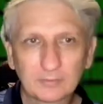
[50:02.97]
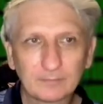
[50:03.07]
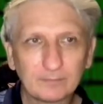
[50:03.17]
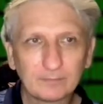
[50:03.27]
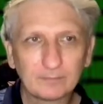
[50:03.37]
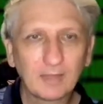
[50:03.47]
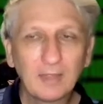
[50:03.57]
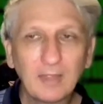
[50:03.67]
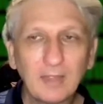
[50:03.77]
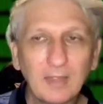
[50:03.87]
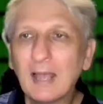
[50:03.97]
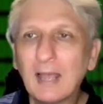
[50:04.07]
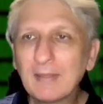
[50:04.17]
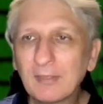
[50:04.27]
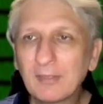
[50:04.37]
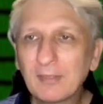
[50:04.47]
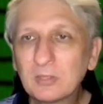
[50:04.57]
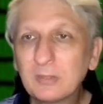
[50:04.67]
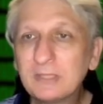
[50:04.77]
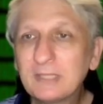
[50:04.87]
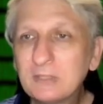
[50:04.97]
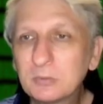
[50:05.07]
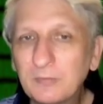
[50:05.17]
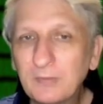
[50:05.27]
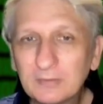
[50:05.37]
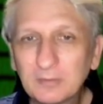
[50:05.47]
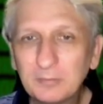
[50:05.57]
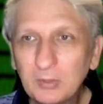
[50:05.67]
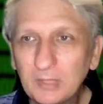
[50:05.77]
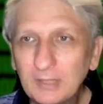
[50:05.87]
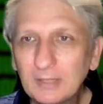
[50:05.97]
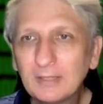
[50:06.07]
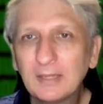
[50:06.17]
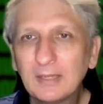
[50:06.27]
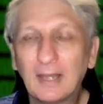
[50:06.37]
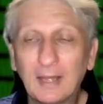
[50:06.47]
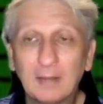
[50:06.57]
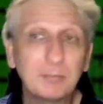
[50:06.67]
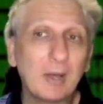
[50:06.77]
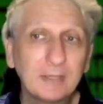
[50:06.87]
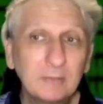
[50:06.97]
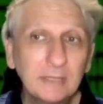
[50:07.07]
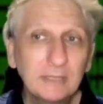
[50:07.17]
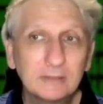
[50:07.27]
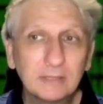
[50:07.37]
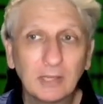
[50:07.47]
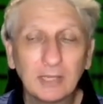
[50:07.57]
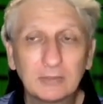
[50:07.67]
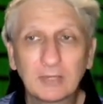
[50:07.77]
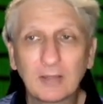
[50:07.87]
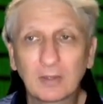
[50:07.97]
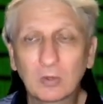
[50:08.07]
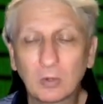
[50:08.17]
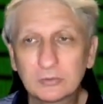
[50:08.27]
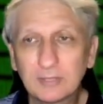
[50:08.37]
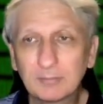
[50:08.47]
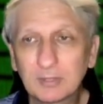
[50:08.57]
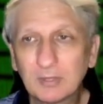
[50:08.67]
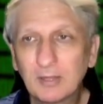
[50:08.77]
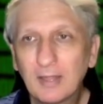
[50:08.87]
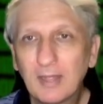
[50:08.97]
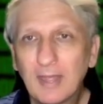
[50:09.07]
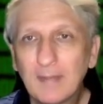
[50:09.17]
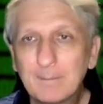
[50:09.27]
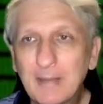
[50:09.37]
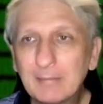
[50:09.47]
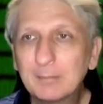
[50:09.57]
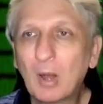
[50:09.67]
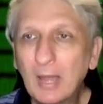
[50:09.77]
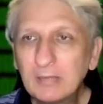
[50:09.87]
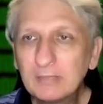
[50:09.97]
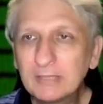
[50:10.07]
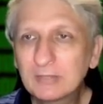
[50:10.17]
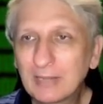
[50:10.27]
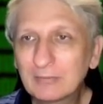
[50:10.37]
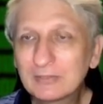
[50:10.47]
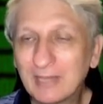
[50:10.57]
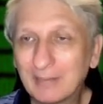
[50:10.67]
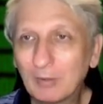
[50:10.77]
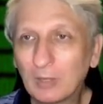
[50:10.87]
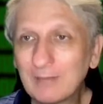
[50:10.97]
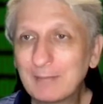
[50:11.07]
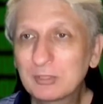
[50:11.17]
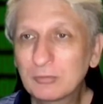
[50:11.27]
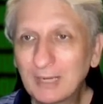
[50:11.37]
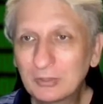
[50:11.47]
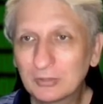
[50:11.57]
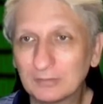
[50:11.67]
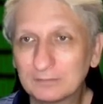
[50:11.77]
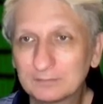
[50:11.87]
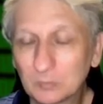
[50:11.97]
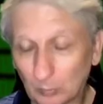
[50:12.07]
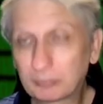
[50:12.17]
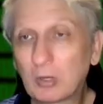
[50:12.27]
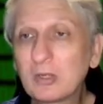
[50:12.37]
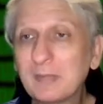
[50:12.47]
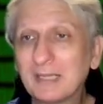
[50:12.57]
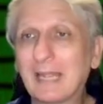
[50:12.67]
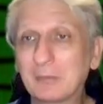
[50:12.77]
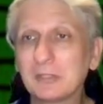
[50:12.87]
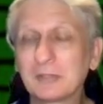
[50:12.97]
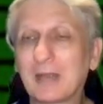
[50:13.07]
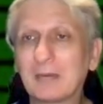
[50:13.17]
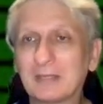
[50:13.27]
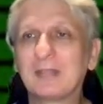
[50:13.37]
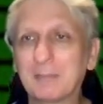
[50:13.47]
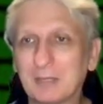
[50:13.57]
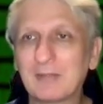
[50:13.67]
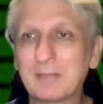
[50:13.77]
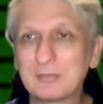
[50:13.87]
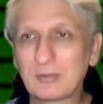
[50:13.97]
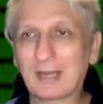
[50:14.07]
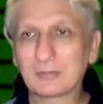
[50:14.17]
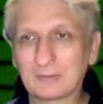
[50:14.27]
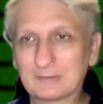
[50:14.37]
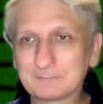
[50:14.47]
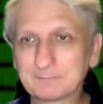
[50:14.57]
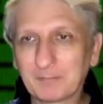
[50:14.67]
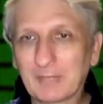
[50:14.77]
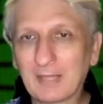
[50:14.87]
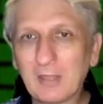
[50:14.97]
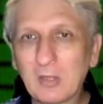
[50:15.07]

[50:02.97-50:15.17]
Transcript: Whoops. Other things that we teach within computing, um, binary is another concept, but binary is another example of abstraction. Well, programming languages are an example of abstraction.